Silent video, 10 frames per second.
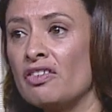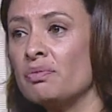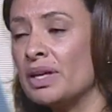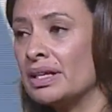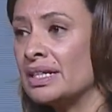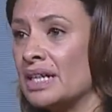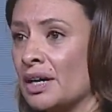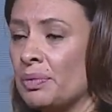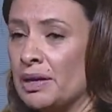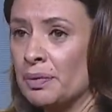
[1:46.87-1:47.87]
million young
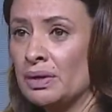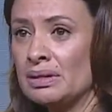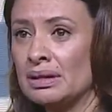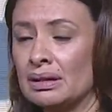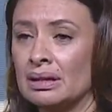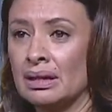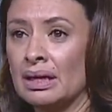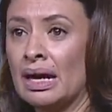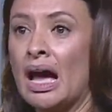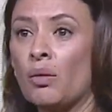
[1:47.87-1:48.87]
people
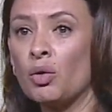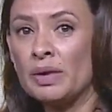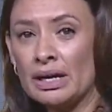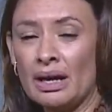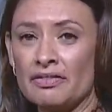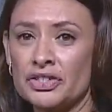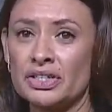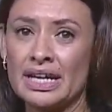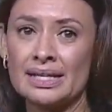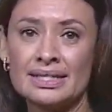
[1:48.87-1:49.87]
have
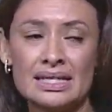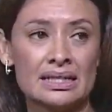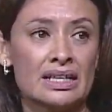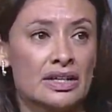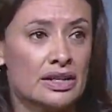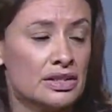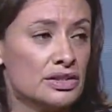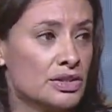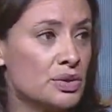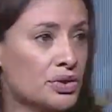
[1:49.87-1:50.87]
turned 18.
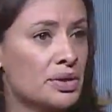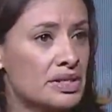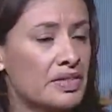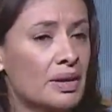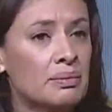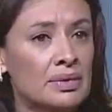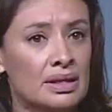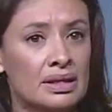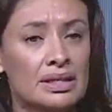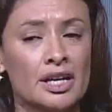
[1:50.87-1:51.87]
2/3 of them,
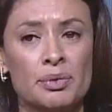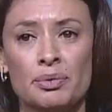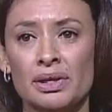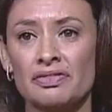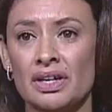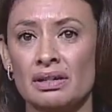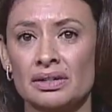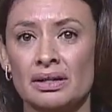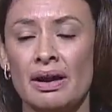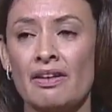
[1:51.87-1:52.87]
young people of
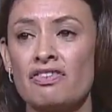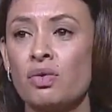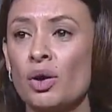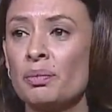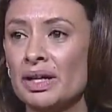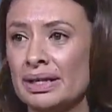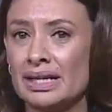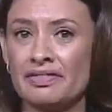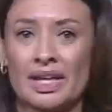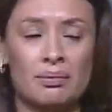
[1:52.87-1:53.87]
color, 4 million
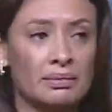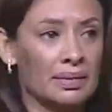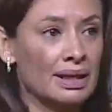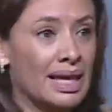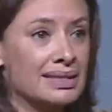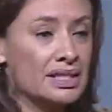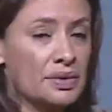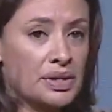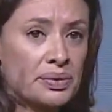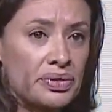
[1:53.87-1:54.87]
of them, Latino
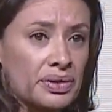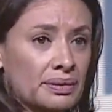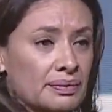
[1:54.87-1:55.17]
youth.